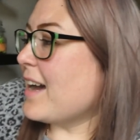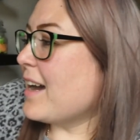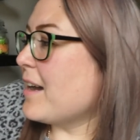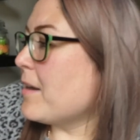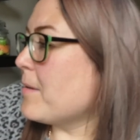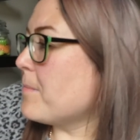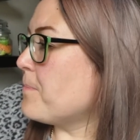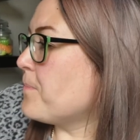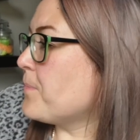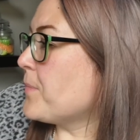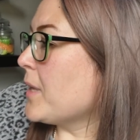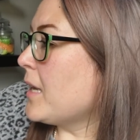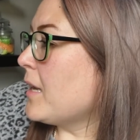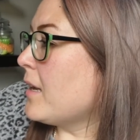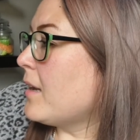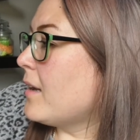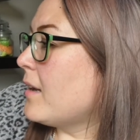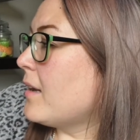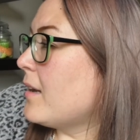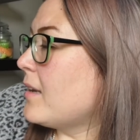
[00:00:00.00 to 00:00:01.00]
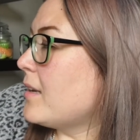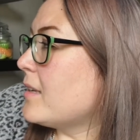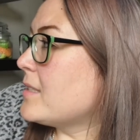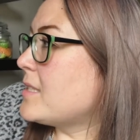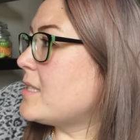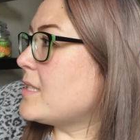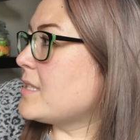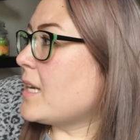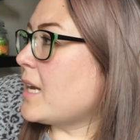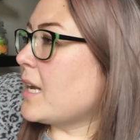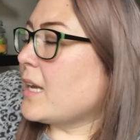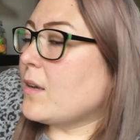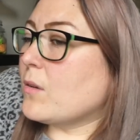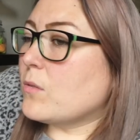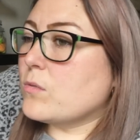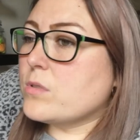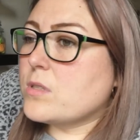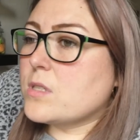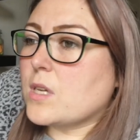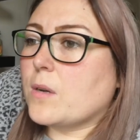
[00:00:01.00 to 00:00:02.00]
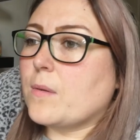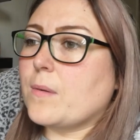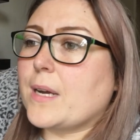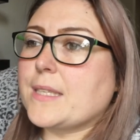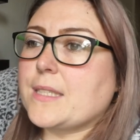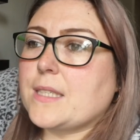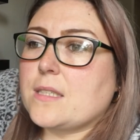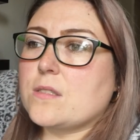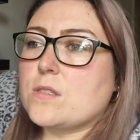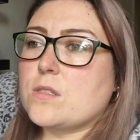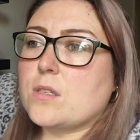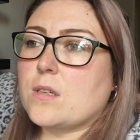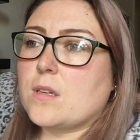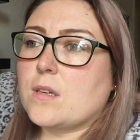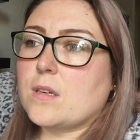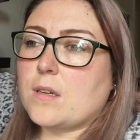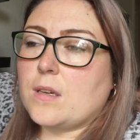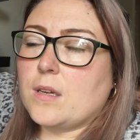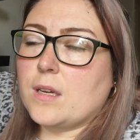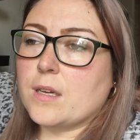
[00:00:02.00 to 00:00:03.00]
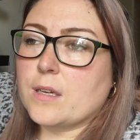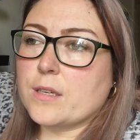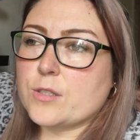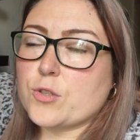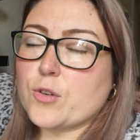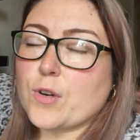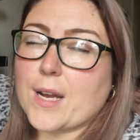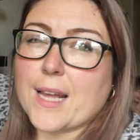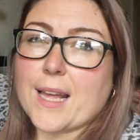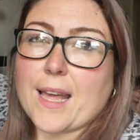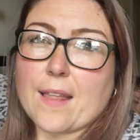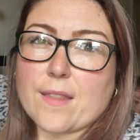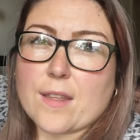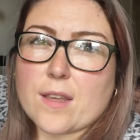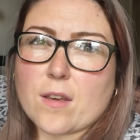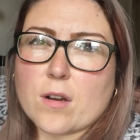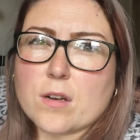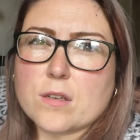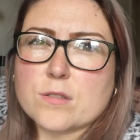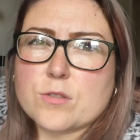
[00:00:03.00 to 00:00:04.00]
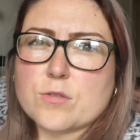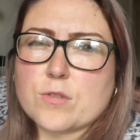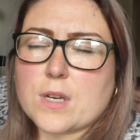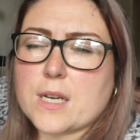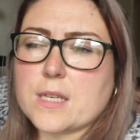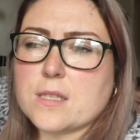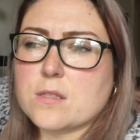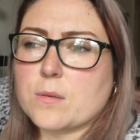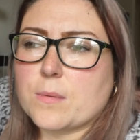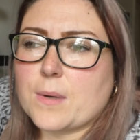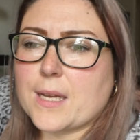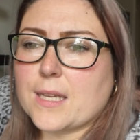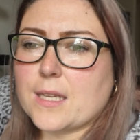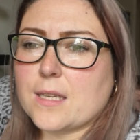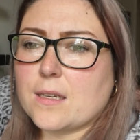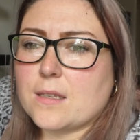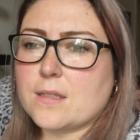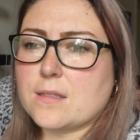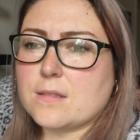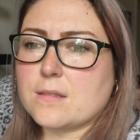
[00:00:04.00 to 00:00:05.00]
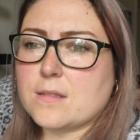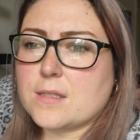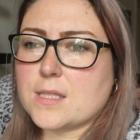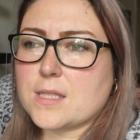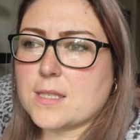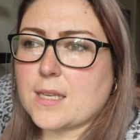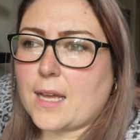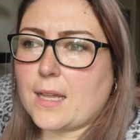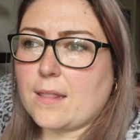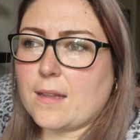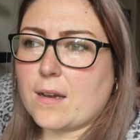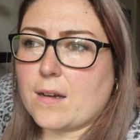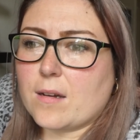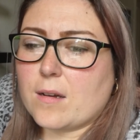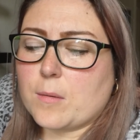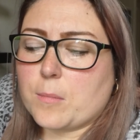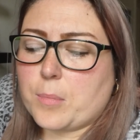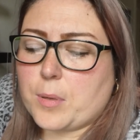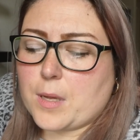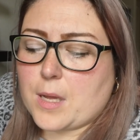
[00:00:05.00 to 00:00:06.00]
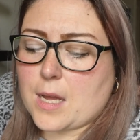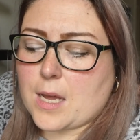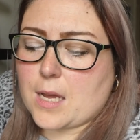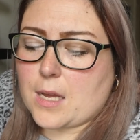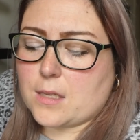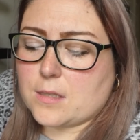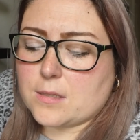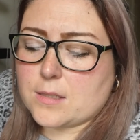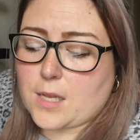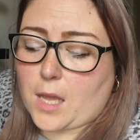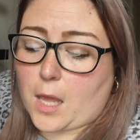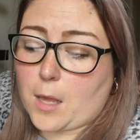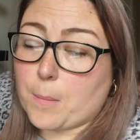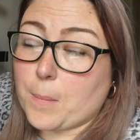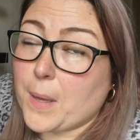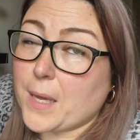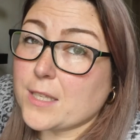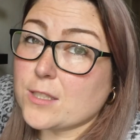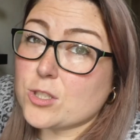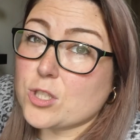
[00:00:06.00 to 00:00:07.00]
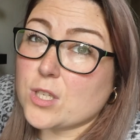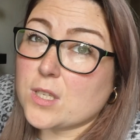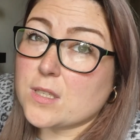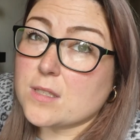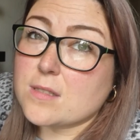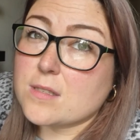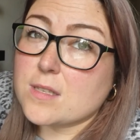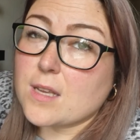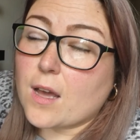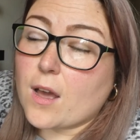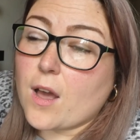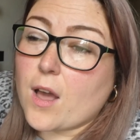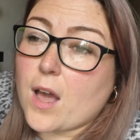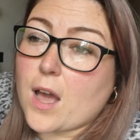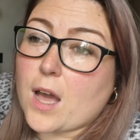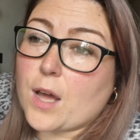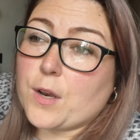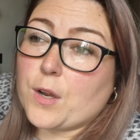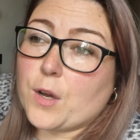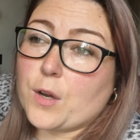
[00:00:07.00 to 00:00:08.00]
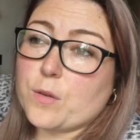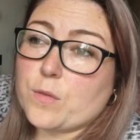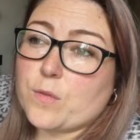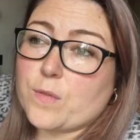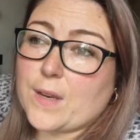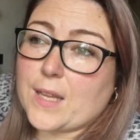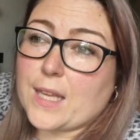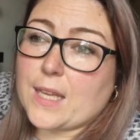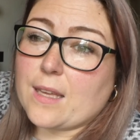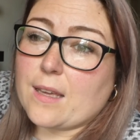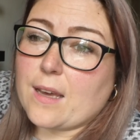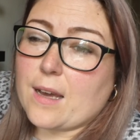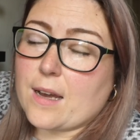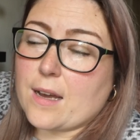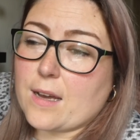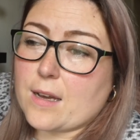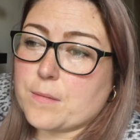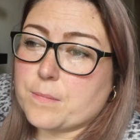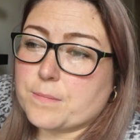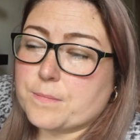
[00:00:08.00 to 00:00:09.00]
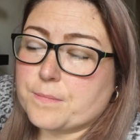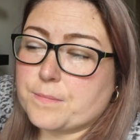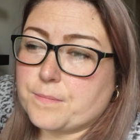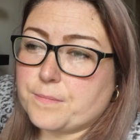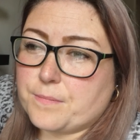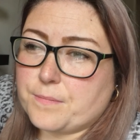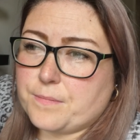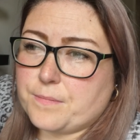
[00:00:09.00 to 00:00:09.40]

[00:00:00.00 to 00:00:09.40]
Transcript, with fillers: um, Today also I need to try and get the yarn dry so I can skein that up and take pictures and hopefully um,